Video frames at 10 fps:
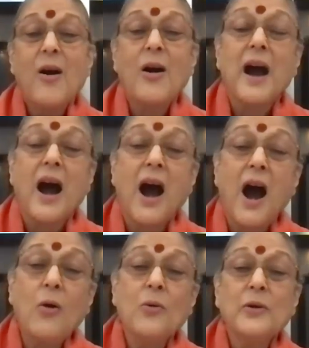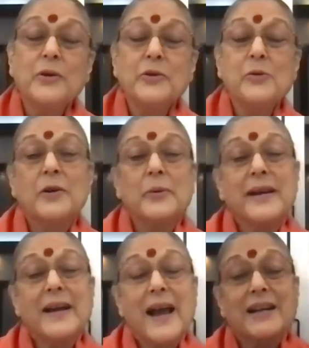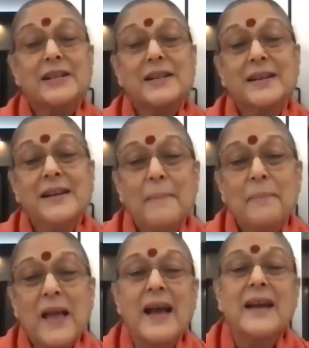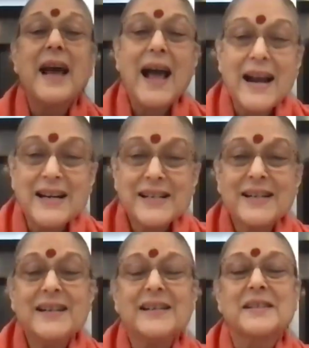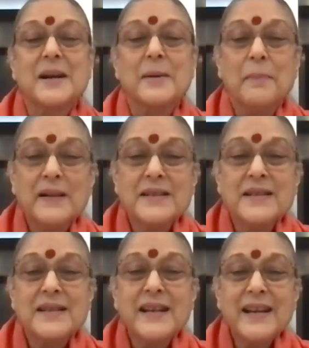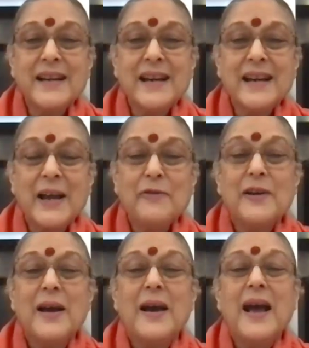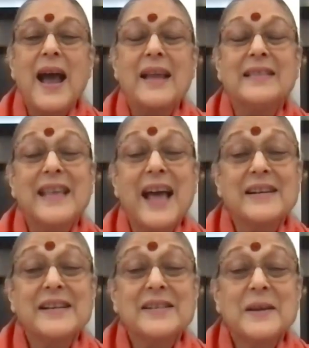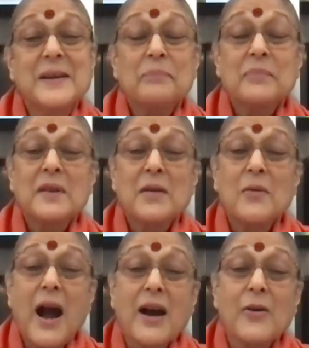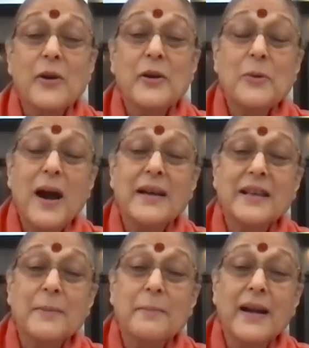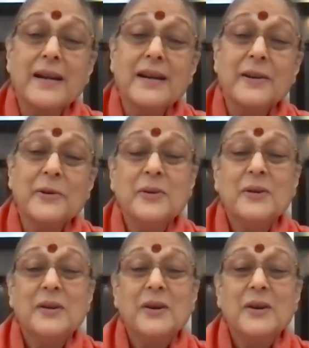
on how you are doing action, and action is compulsory in life, and that is going to either bind you